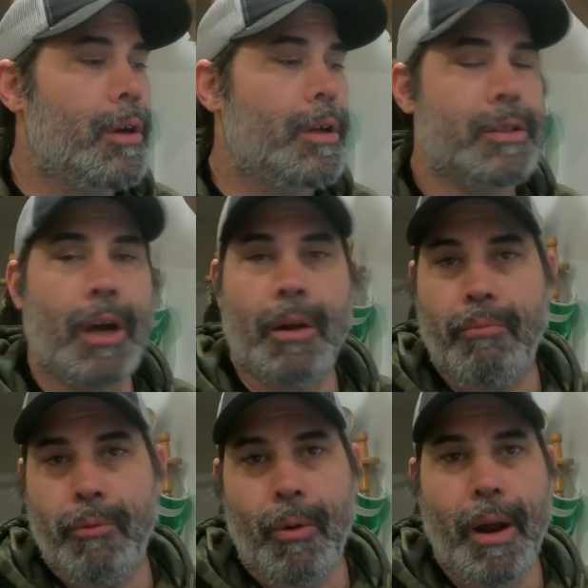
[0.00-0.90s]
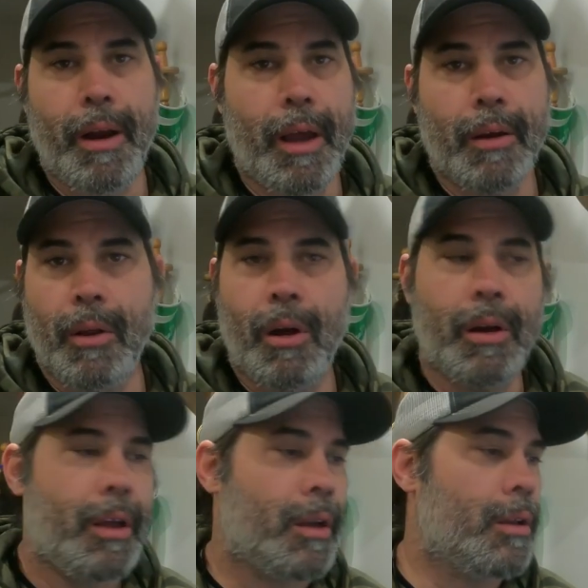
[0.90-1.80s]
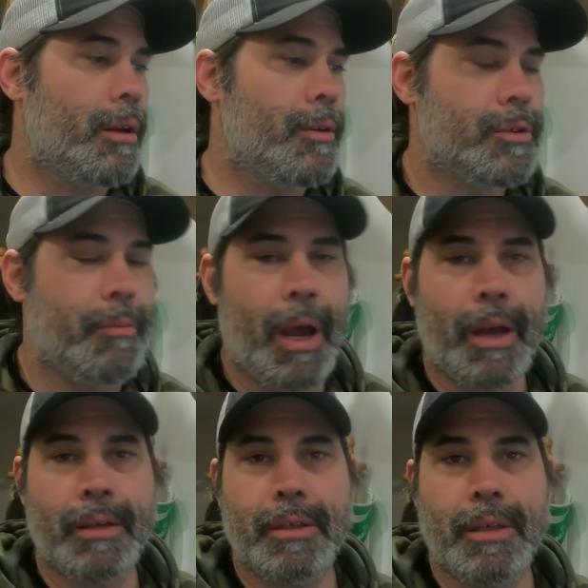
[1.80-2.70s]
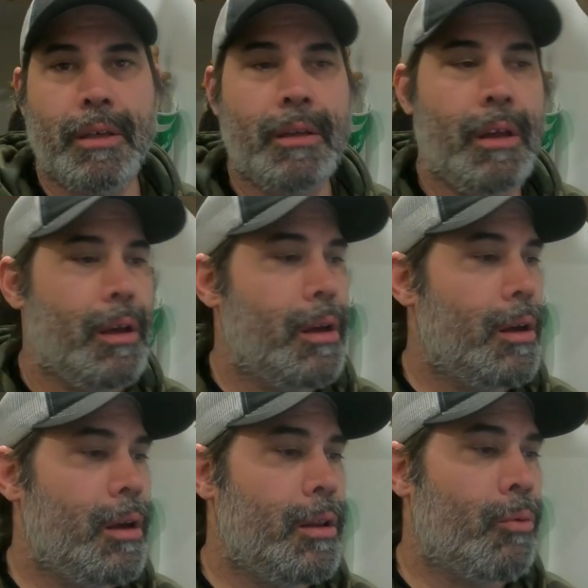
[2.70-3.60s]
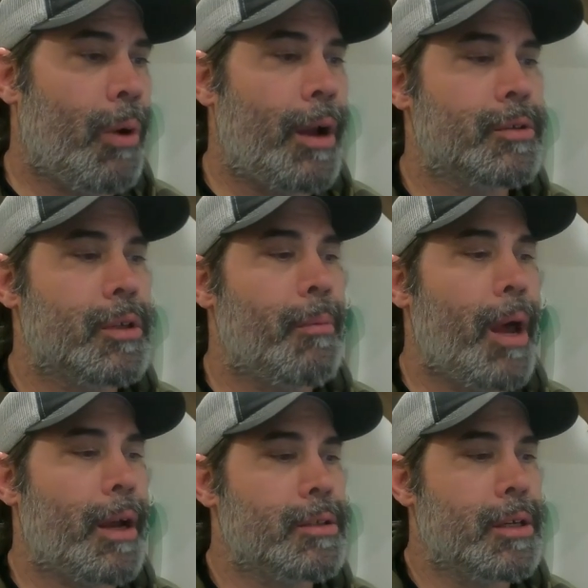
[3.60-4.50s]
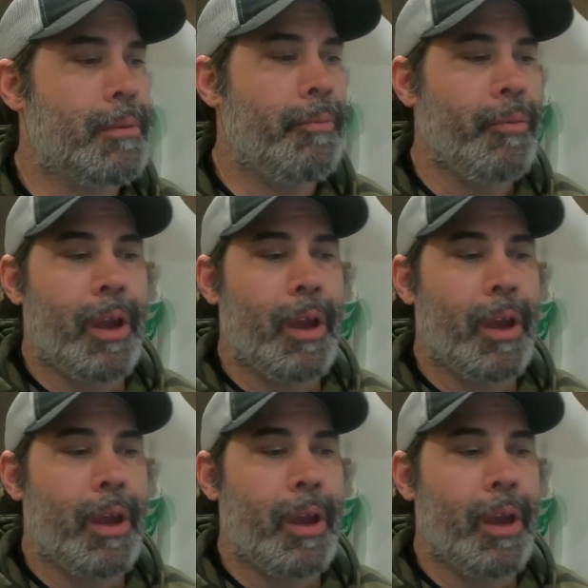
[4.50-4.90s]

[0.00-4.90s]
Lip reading: It's got a great angle on it. It clears the magazine and the rounds in the magazine.